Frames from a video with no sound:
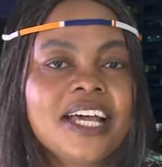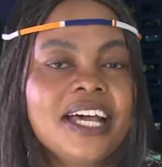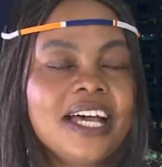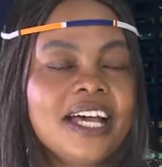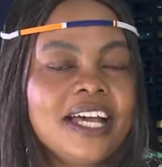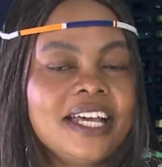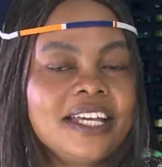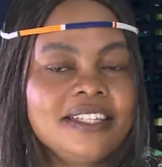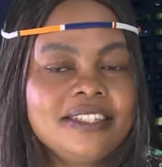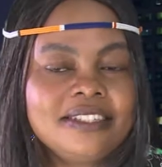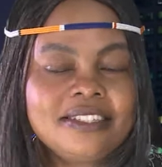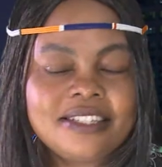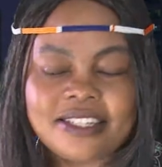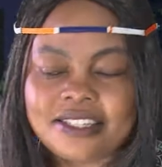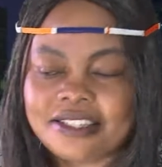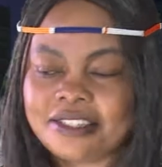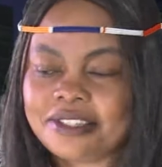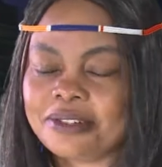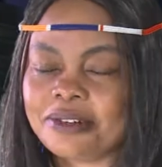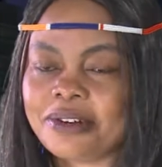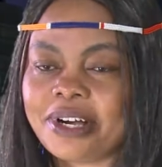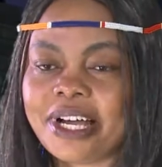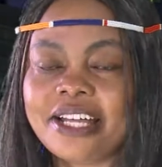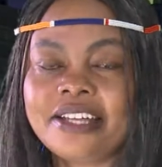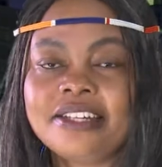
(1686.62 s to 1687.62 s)
I just
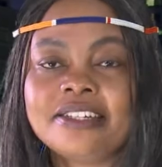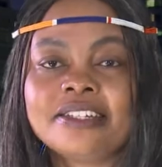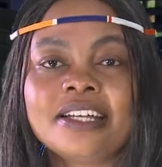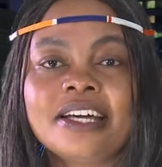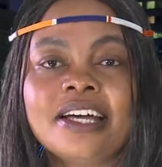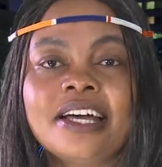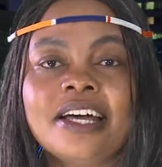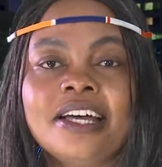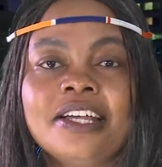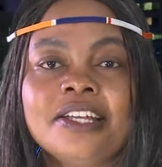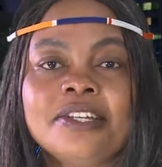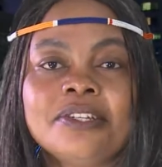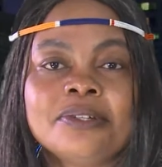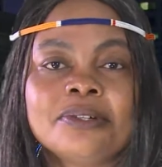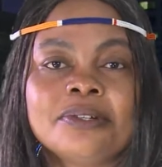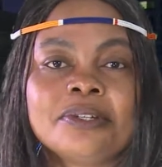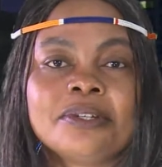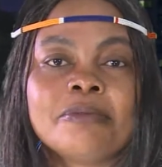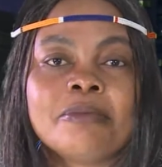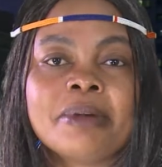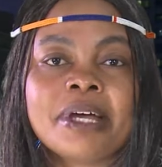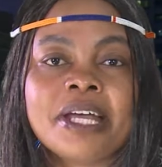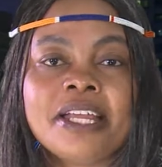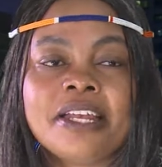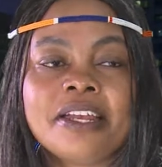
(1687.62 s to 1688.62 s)
want to
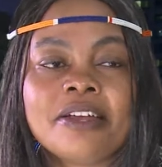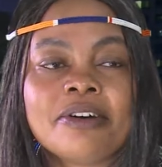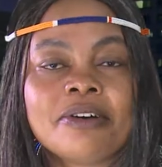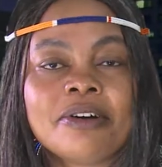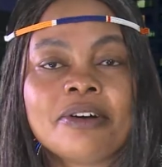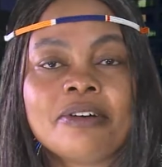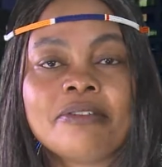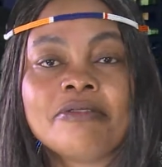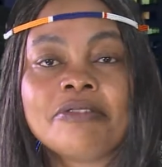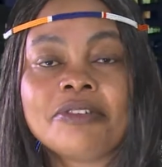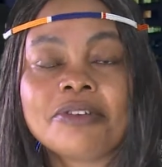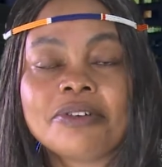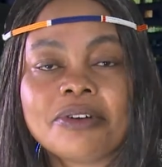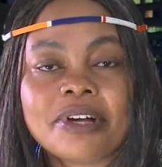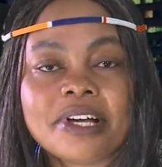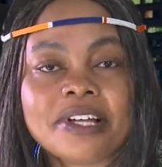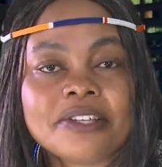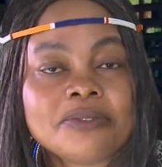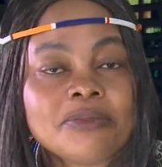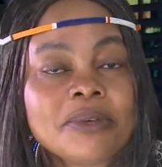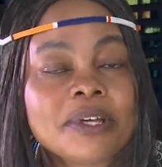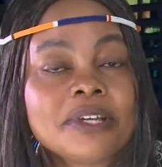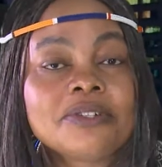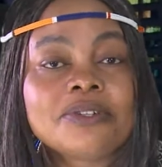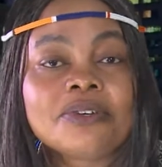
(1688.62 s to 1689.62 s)
remind our viewers,
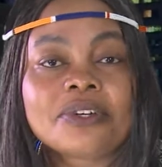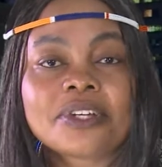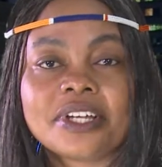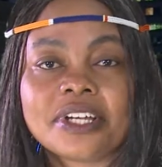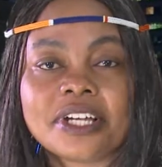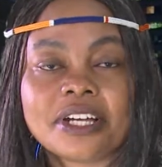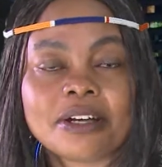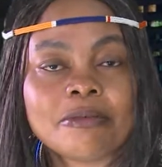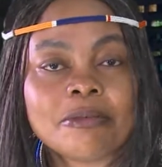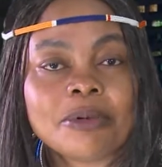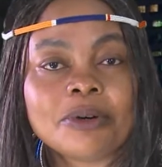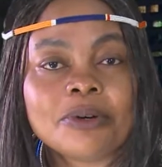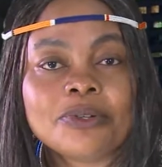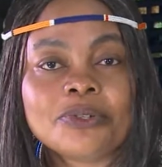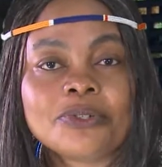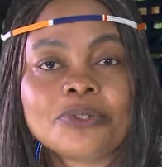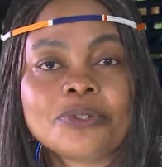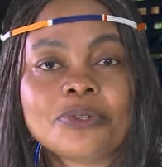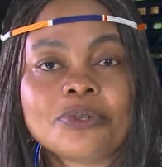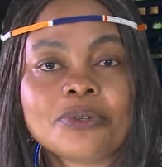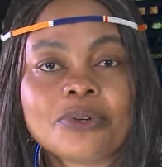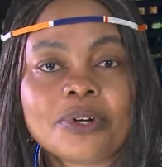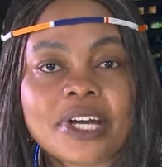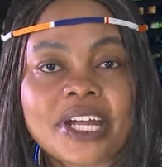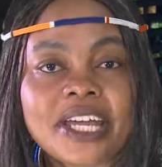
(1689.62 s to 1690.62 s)
we are talking about
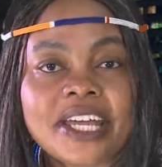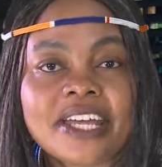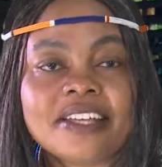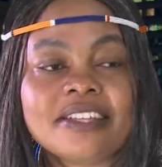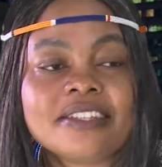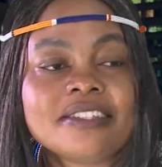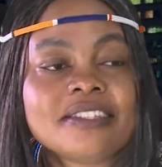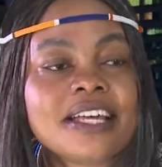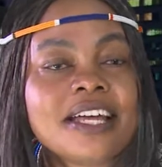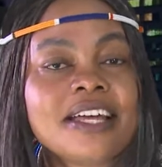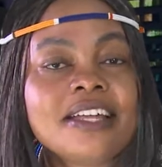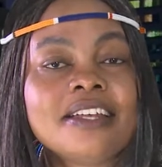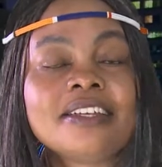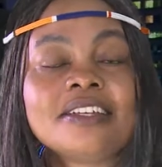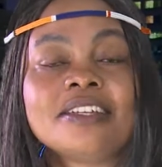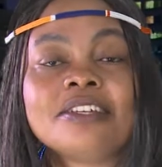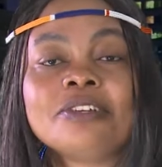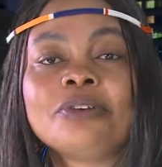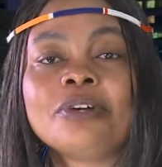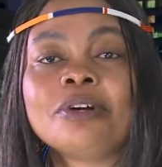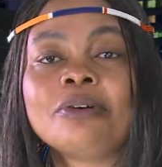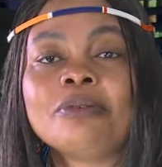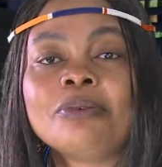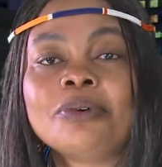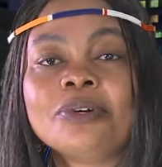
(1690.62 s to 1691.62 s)
stress, and
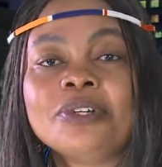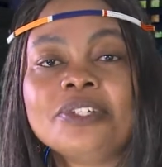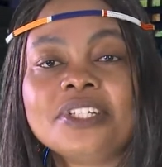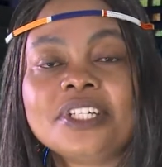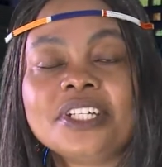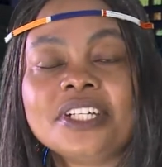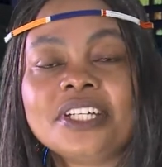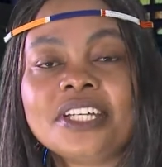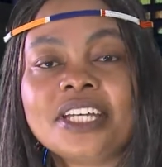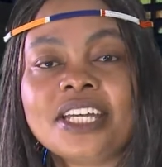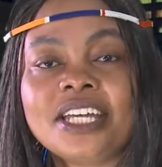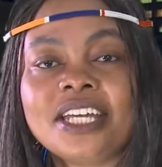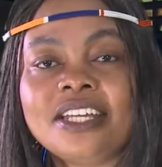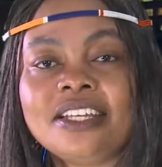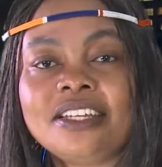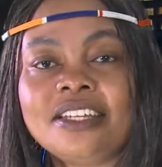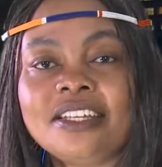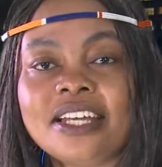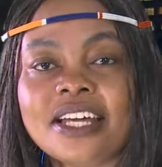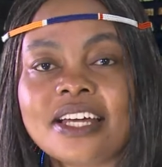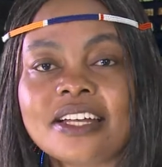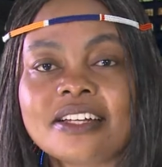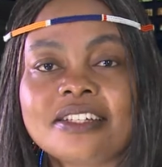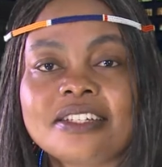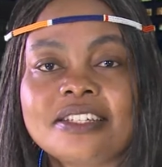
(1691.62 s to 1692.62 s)
you are watching
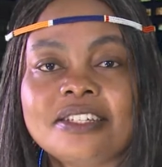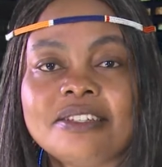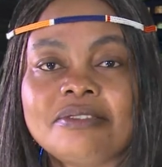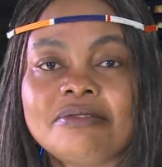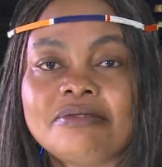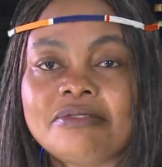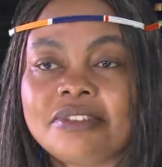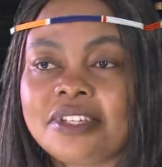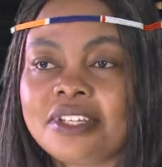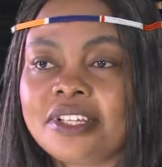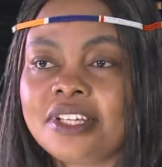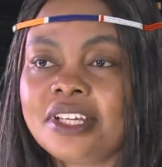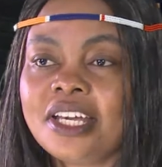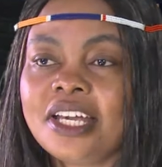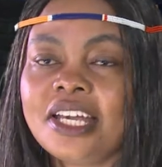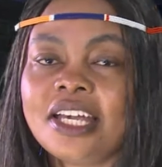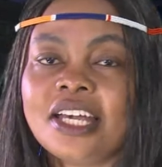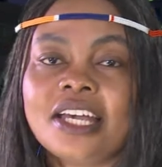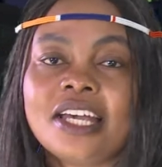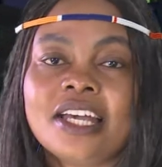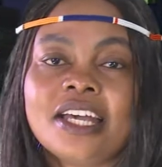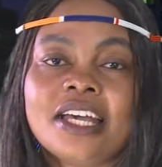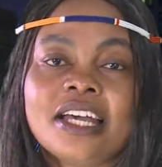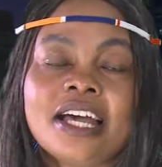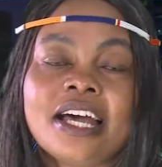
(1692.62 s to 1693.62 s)
KDRTV.
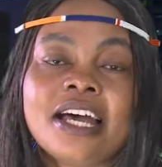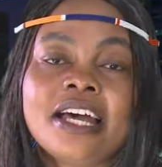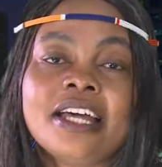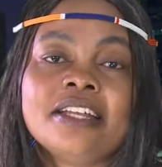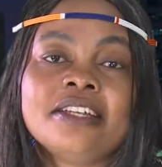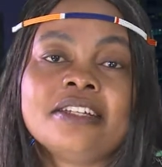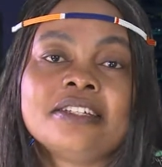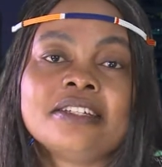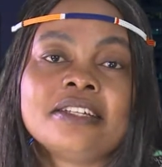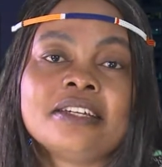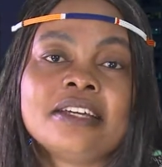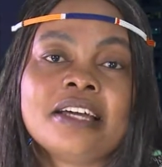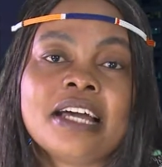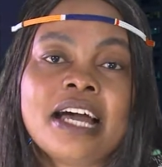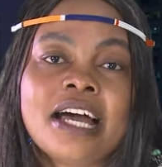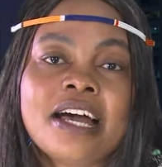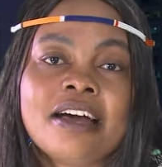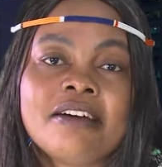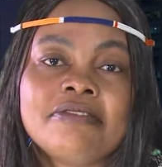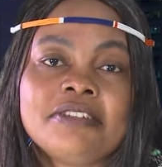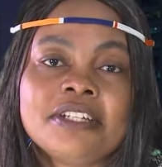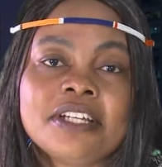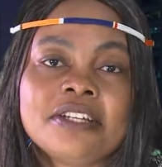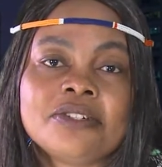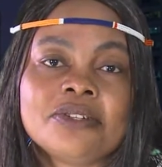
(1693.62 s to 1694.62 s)
And
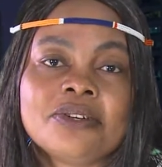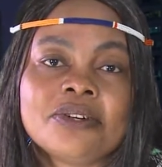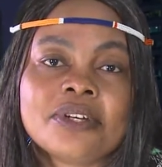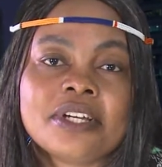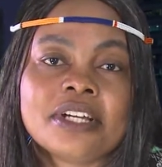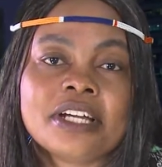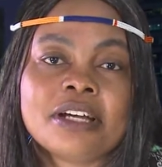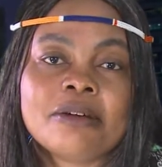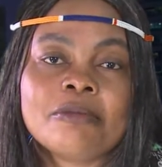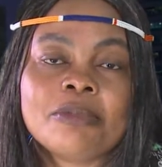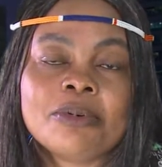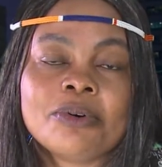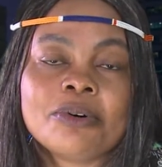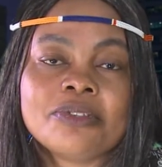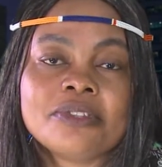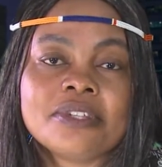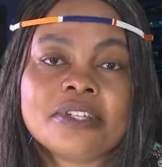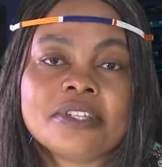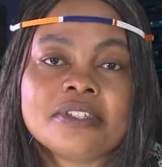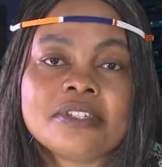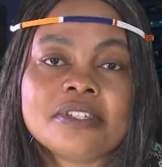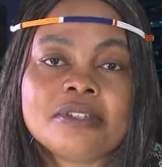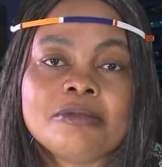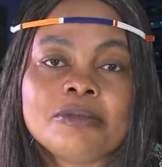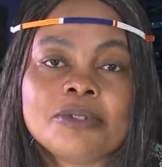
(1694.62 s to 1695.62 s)
after talking about the
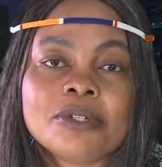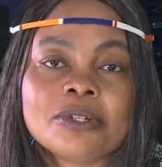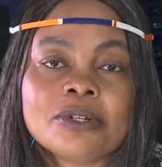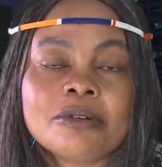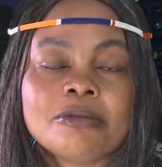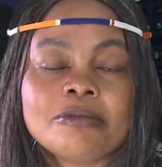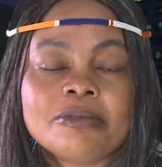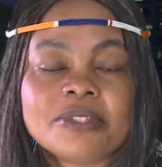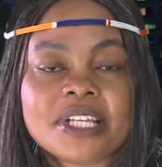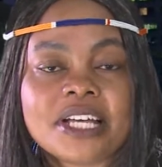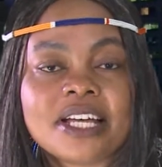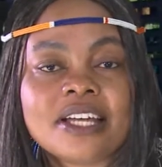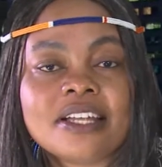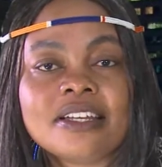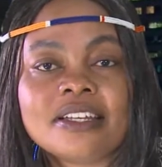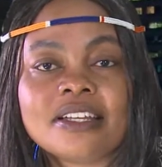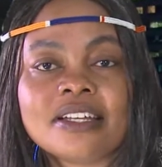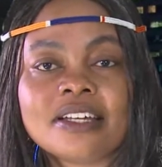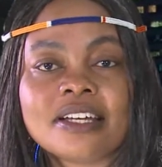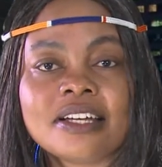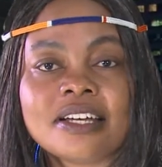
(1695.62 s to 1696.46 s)
symptoms and